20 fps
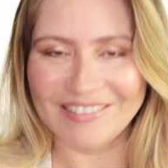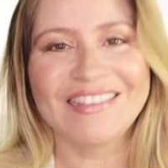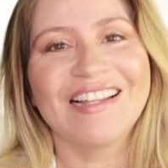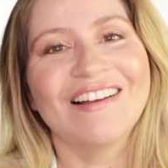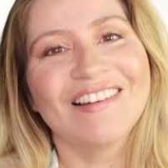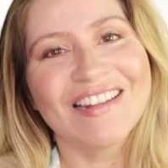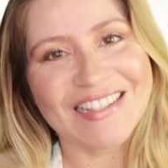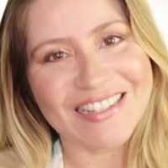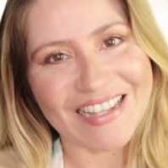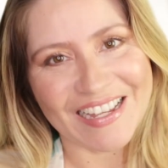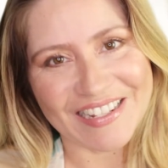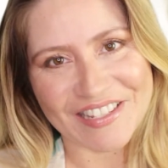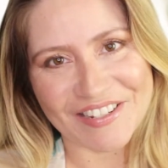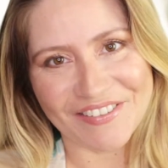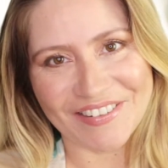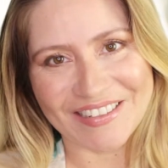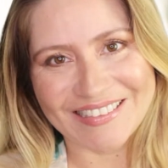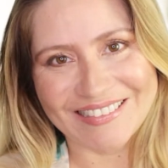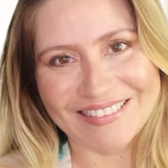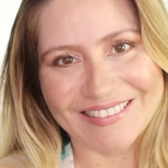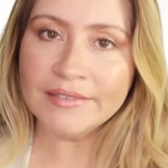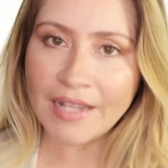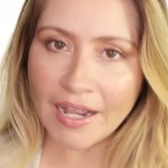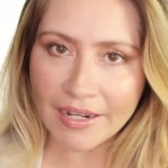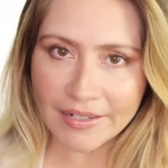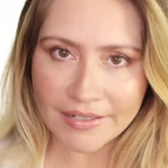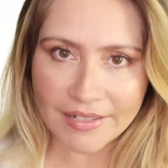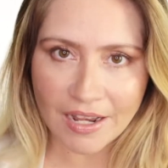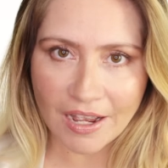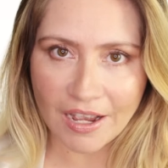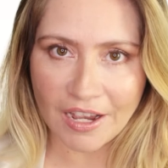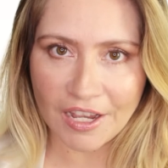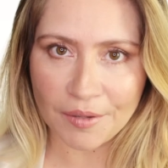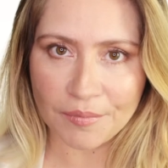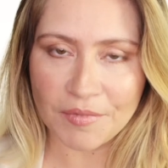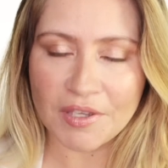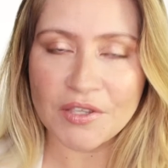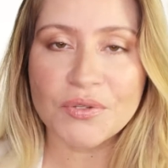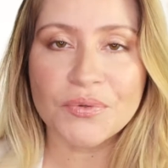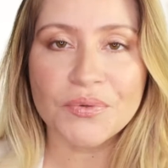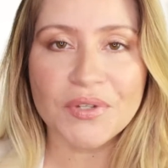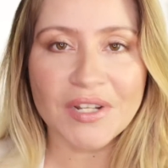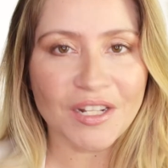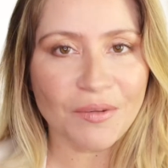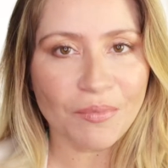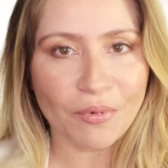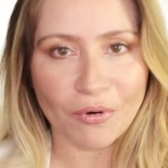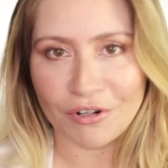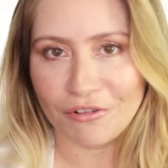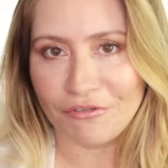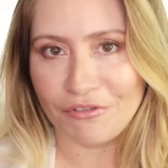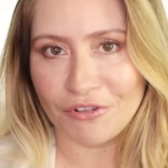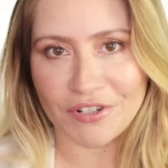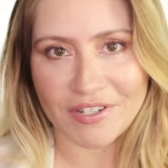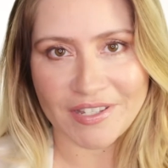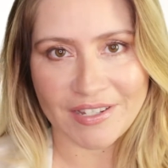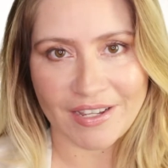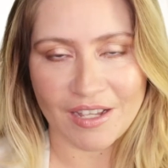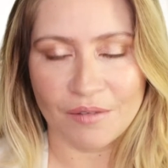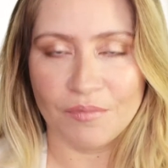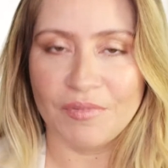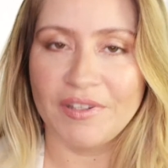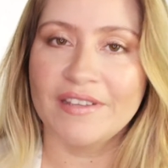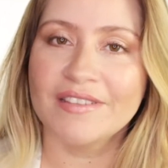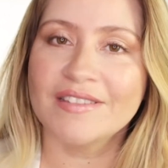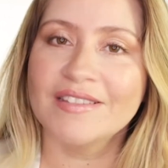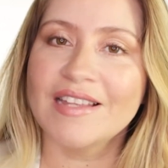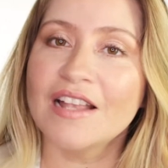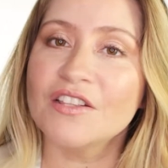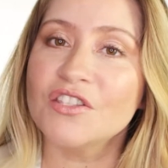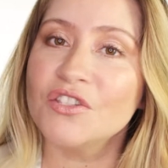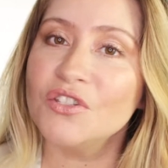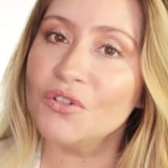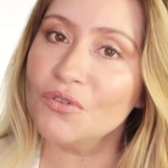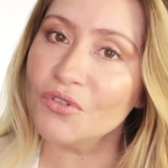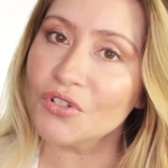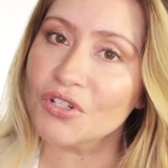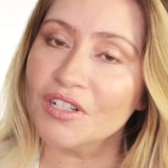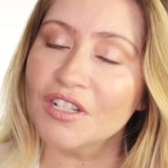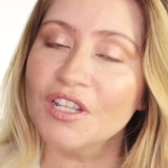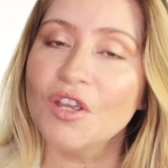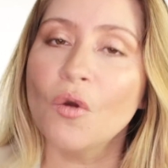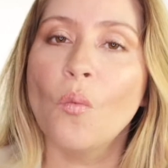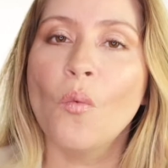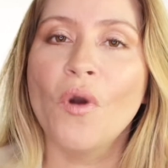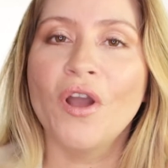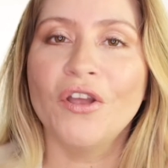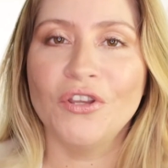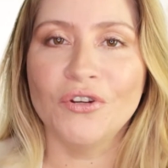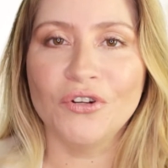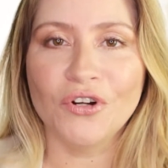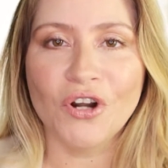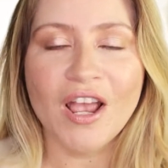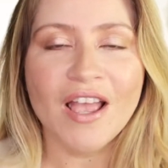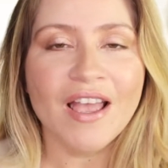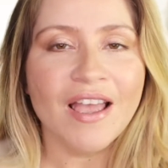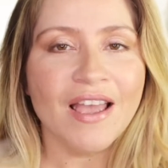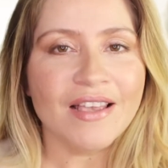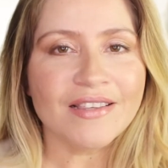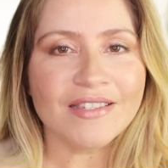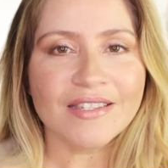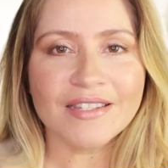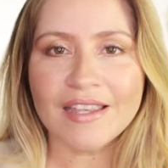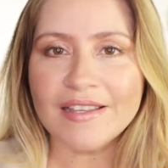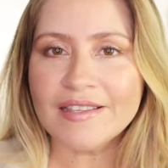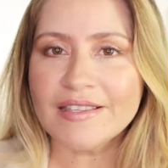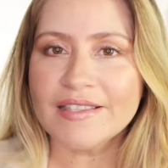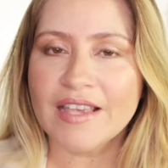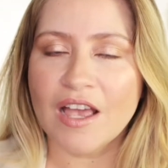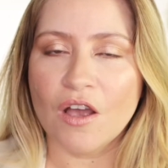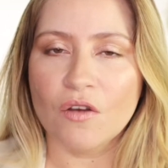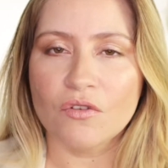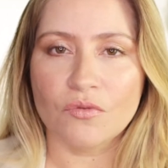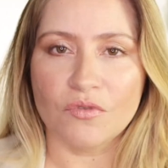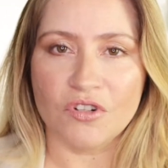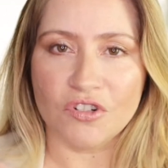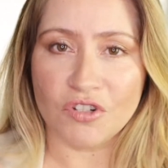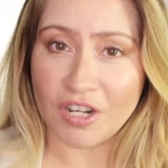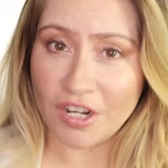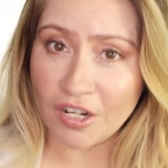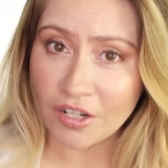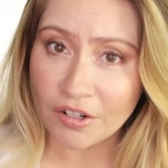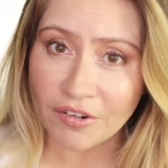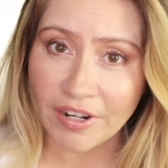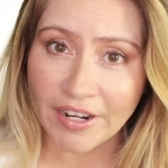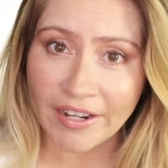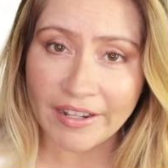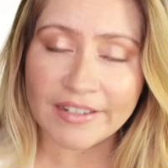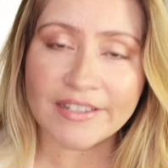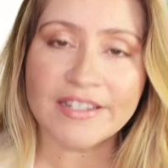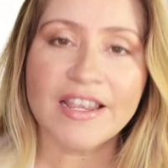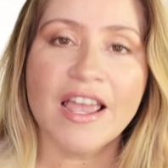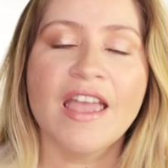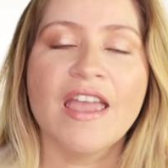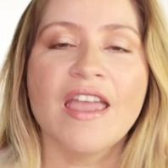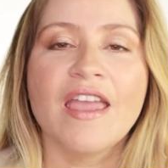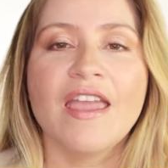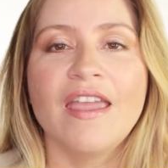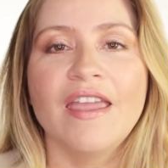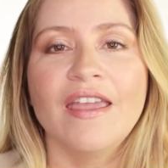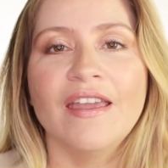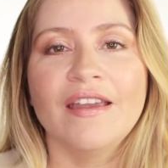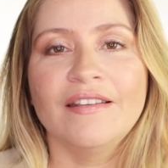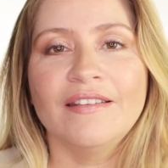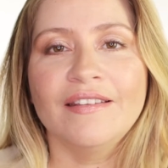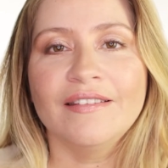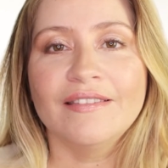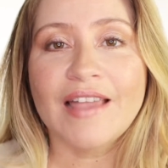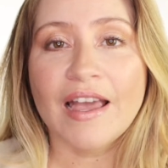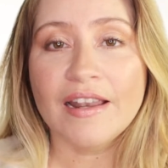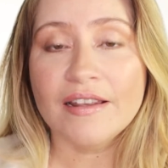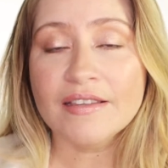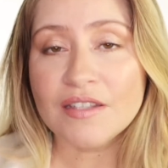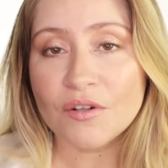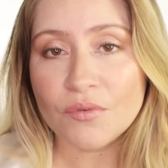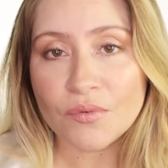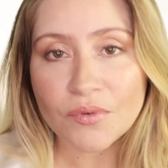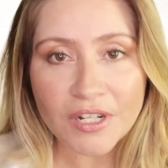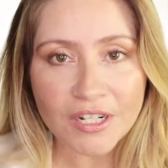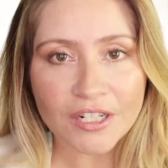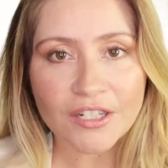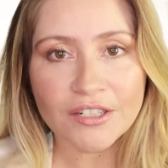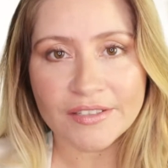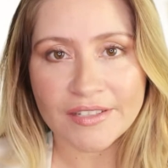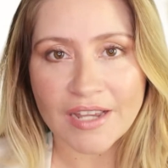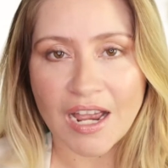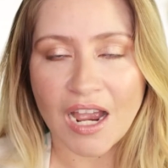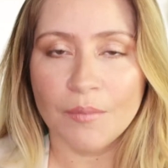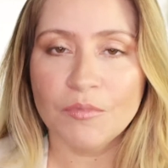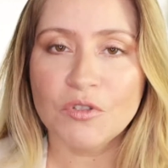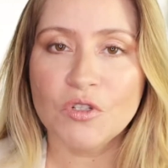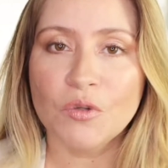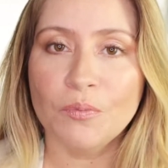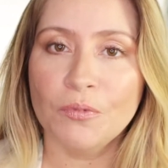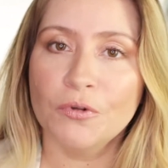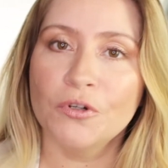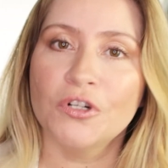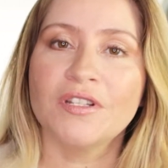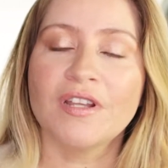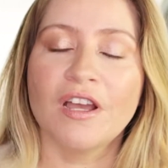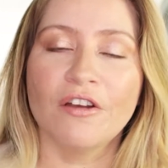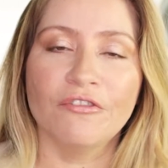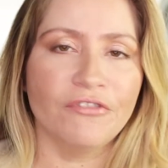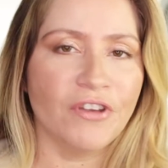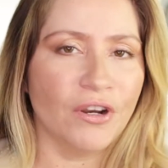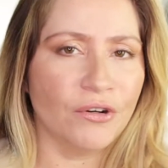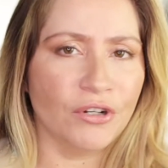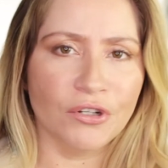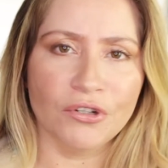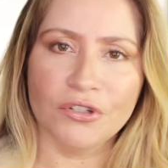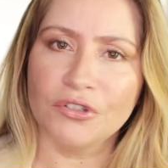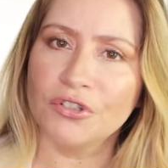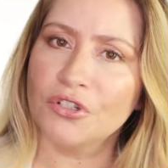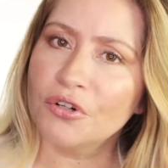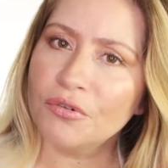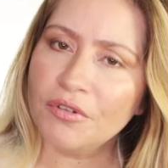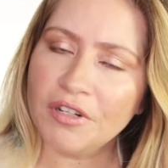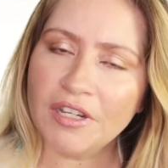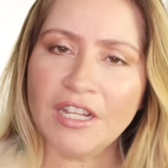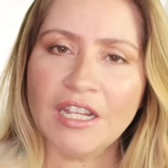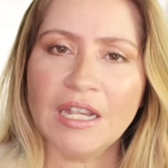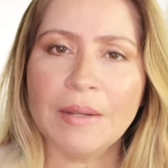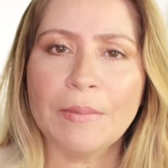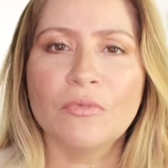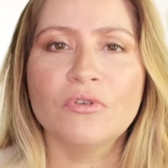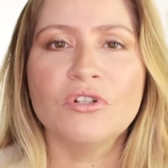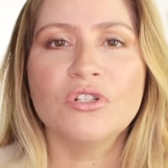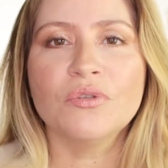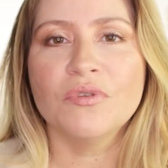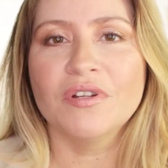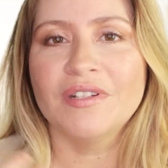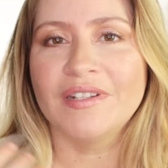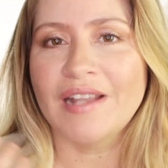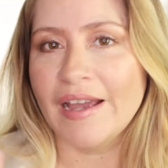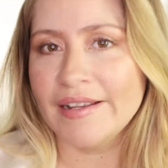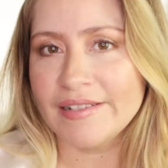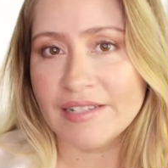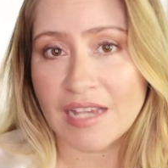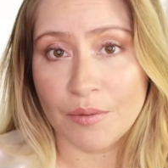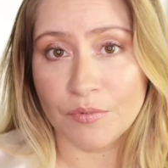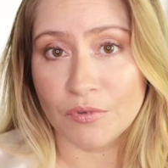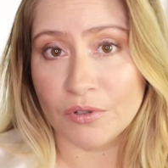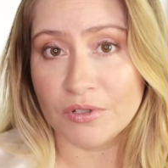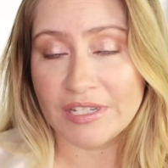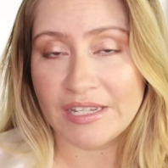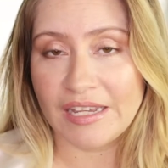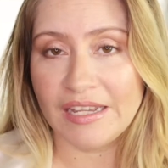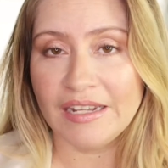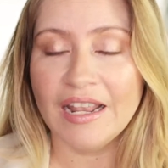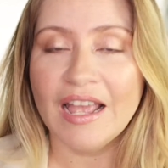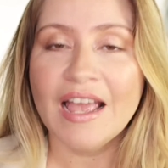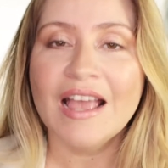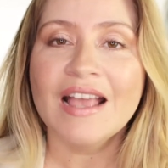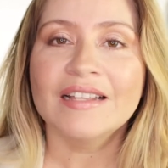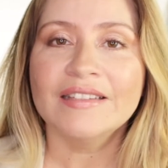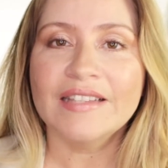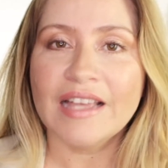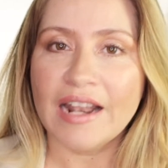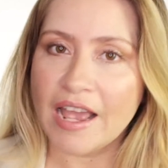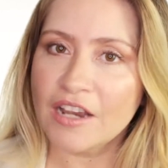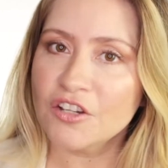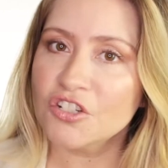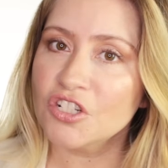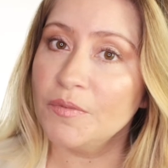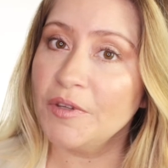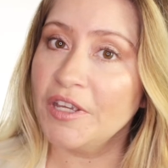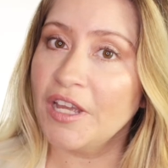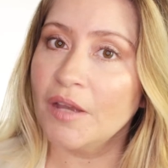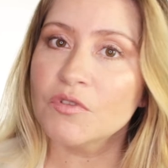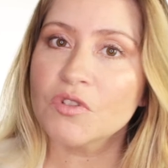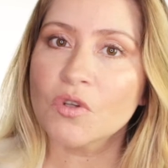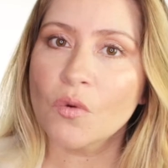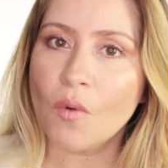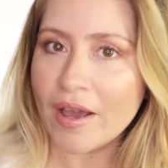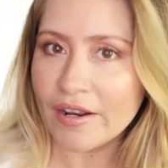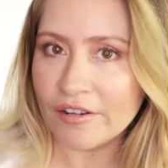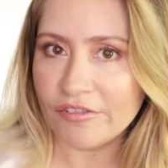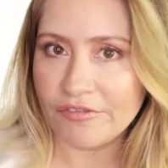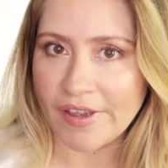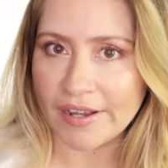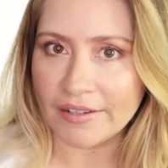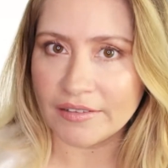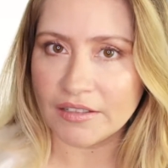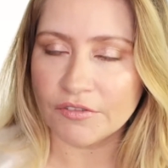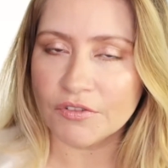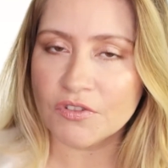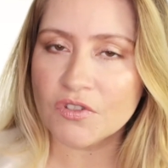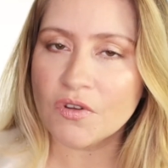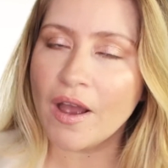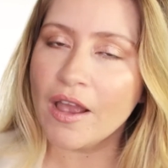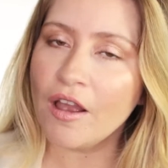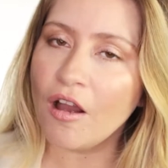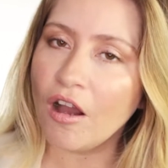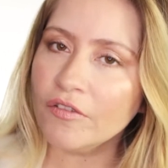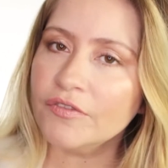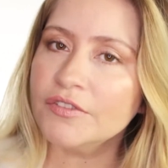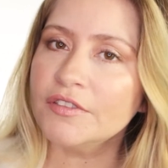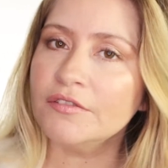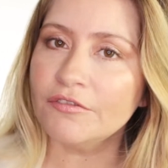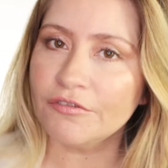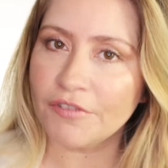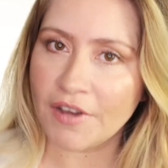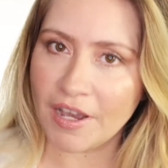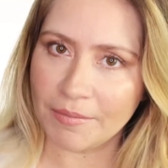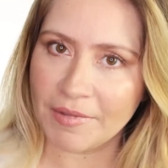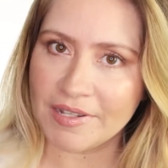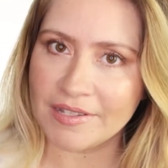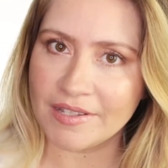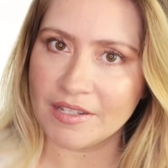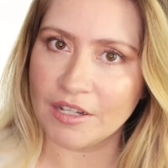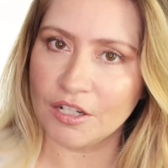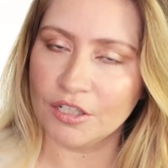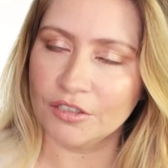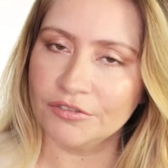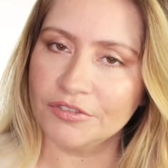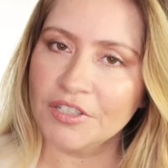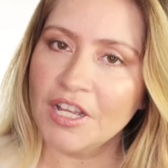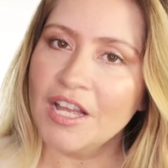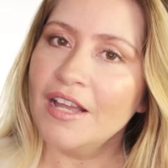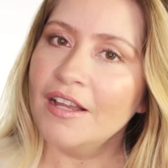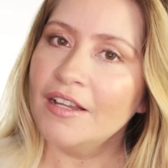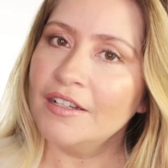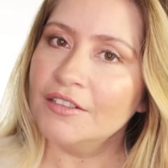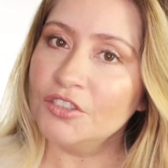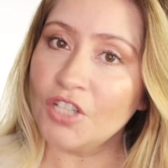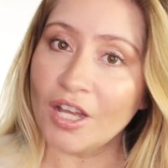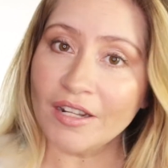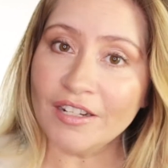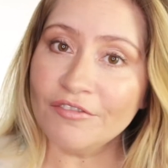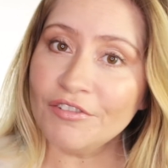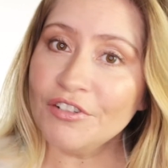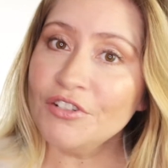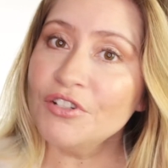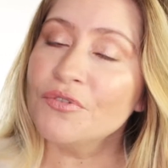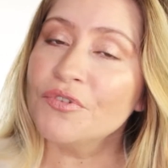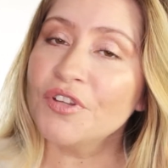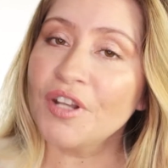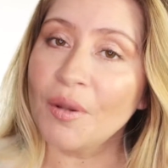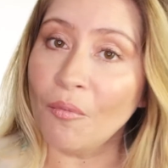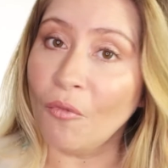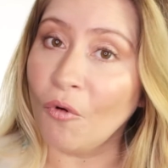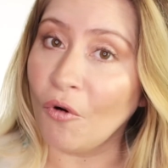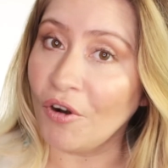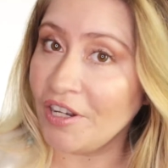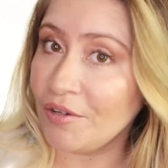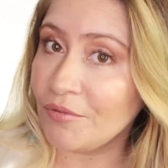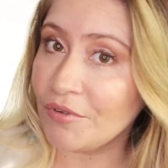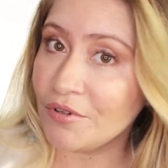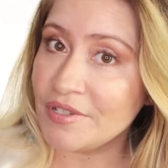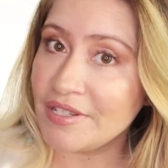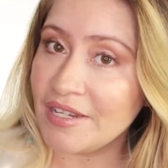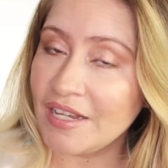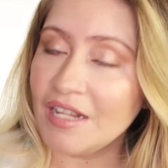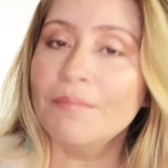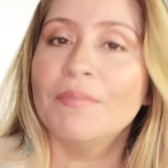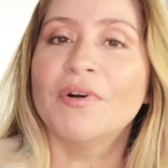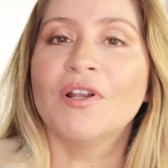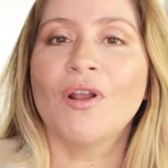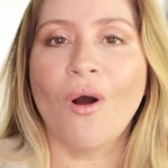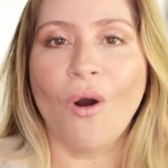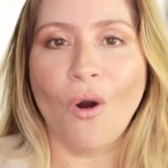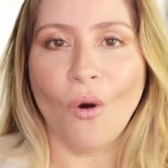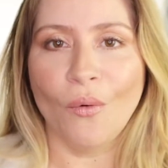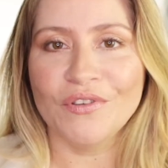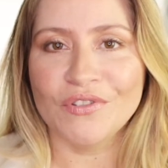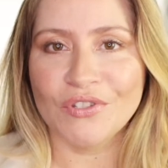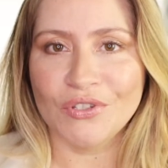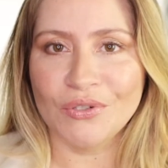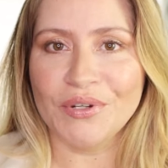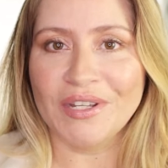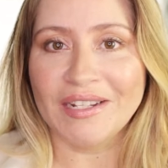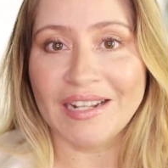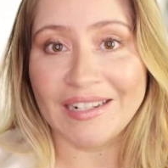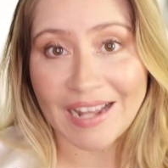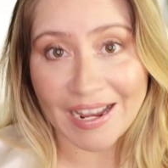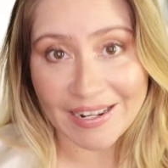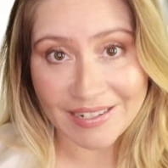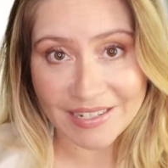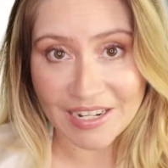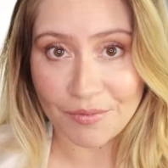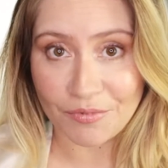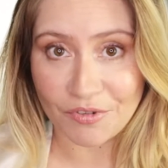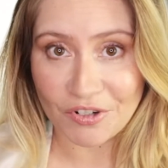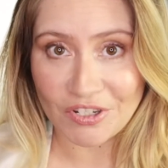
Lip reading: Now let's get to it. Nighttime is really important for your skin because that's usually when your skin cells regenerate, and that is a really good time to put a very good cream or do a nighttime routine that actually becomes quite effective. So I often find myself not even doing a morning routine, but always doing a nighttime